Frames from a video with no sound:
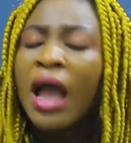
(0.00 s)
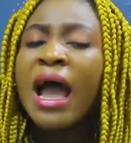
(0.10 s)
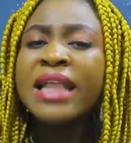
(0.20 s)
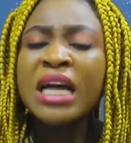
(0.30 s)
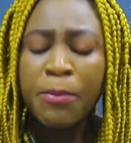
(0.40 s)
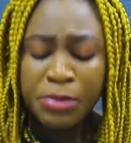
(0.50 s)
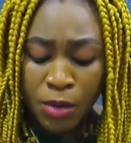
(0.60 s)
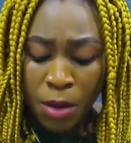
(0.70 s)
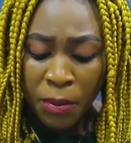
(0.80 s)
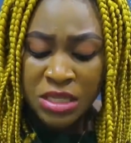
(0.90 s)
And a cup
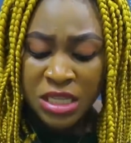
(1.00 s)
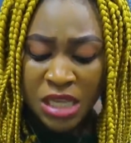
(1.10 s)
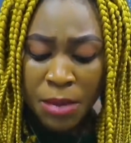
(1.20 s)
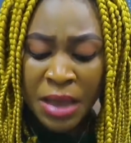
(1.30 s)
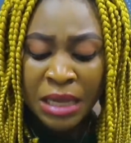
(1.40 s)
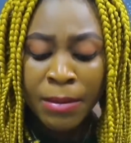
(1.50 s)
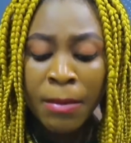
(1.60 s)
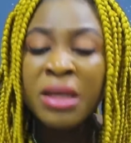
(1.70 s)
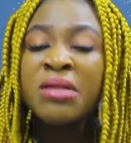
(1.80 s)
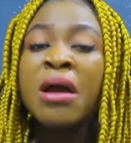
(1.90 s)
be a politician be an
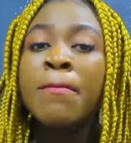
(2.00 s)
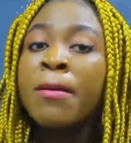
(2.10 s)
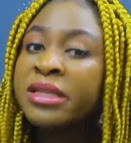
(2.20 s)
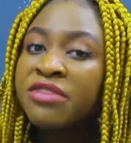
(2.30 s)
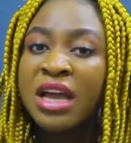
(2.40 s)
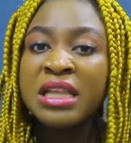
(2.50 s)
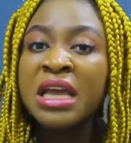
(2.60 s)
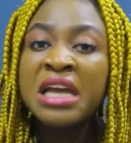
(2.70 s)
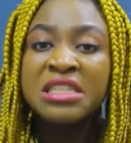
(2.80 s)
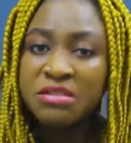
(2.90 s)
abaman a bamanagan
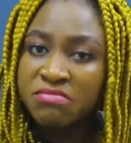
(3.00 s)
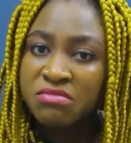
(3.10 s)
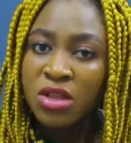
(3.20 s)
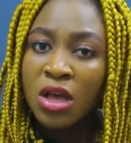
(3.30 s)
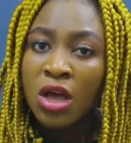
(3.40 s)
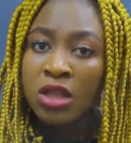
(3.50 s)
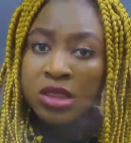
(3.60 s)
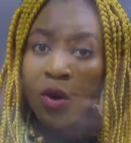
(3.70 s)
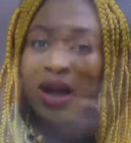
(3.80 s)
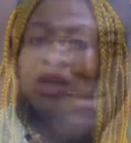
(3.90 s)
edgy.
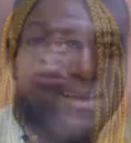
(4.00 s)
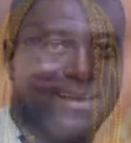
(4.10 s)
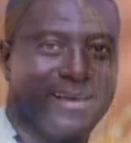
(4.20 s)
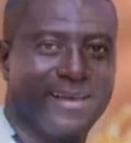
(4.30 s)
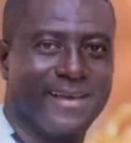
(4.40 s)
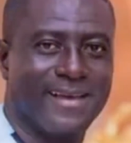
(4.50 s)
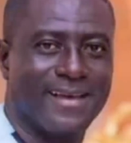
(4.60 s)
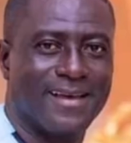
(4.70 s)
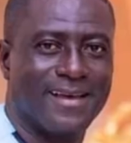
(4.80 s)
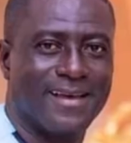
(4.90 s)
No, a castle as you
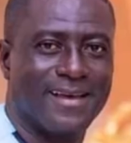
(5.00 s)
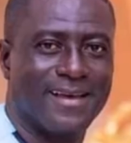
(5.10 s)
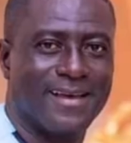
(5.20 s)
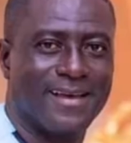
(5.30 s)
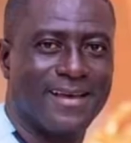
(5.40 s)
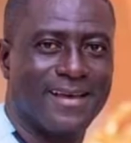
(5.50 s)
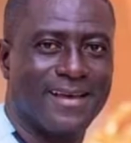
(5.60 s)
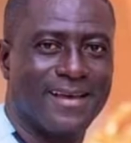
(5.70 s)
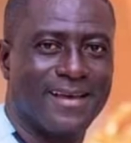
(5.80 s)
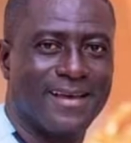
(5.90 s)
pee, as you
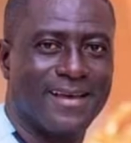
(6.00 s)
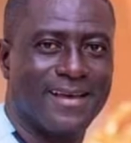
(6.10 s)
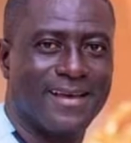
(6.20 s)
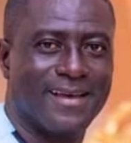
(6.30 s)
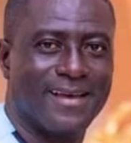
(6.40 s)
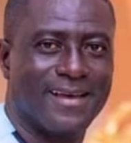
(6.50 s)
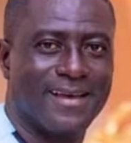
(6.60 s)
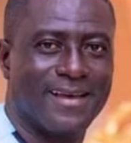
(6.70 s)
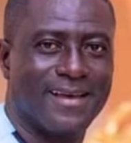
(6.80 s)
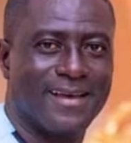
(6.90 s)
pot say,
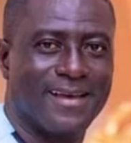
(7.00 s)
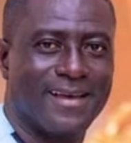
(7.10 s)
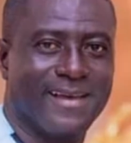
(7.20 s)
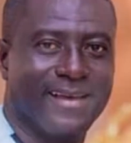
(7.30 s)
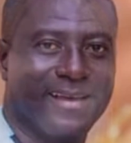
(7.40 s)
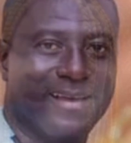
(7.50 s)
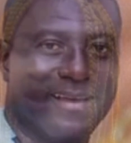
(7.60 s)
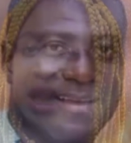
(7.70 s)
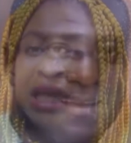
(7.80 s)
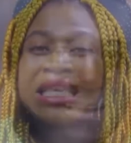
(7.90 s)
sir impo,
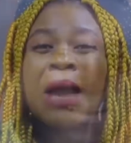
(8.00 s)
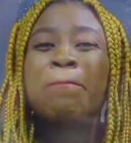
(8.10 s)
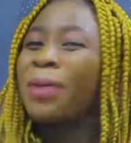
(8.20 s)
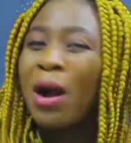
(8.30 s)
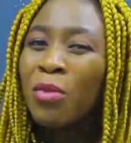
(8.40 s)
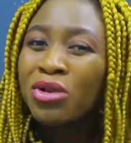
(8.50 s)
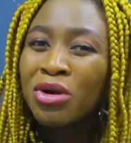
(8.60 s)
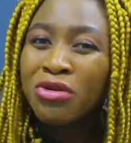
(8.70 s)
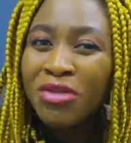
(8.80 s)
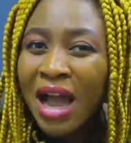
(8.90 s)
ye pamon
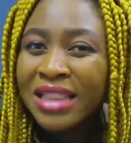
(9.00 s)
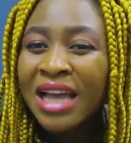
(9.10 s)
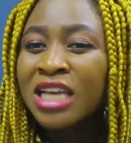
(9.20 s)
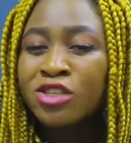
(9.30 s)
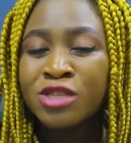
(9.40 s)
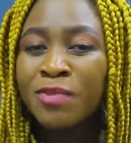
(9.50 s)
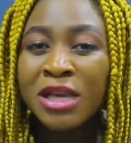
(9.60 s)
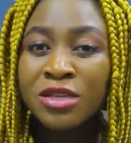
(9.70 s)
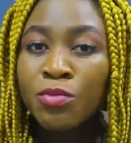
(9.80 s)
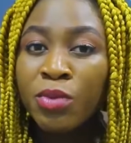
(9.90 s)
a crana and your
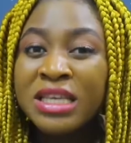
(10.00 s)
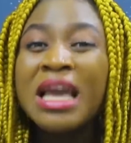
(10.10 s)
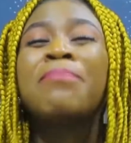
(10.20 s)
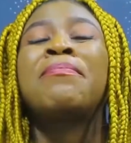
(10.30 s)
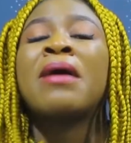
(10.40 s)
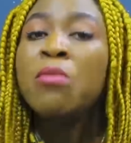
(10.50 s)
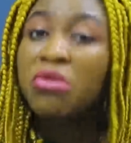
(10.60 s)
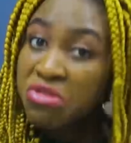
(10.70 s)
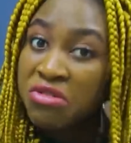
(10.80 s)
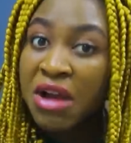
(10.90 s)
suspension puny, ye
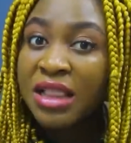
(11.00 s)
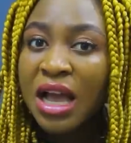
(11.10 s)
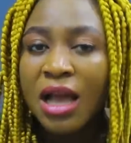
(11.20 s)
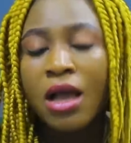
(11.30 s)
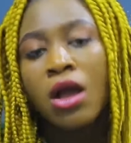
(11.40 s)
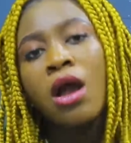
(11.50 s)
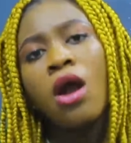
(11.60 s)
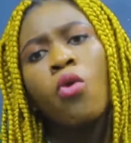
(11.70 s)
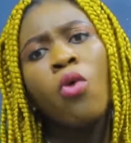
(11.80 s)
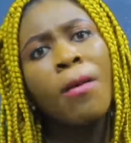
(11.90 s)
pamon a crana.
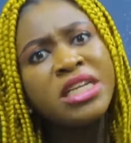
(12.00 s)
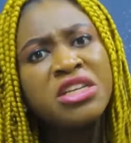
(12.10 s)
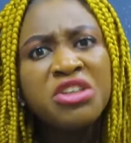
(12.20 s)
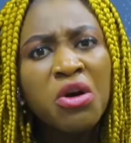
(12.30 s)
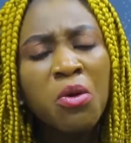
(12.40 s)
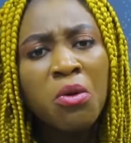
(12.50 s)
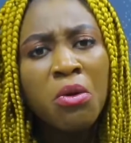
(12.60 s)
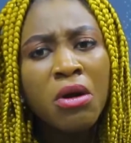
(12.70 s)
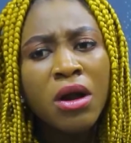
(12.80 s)
What made you do?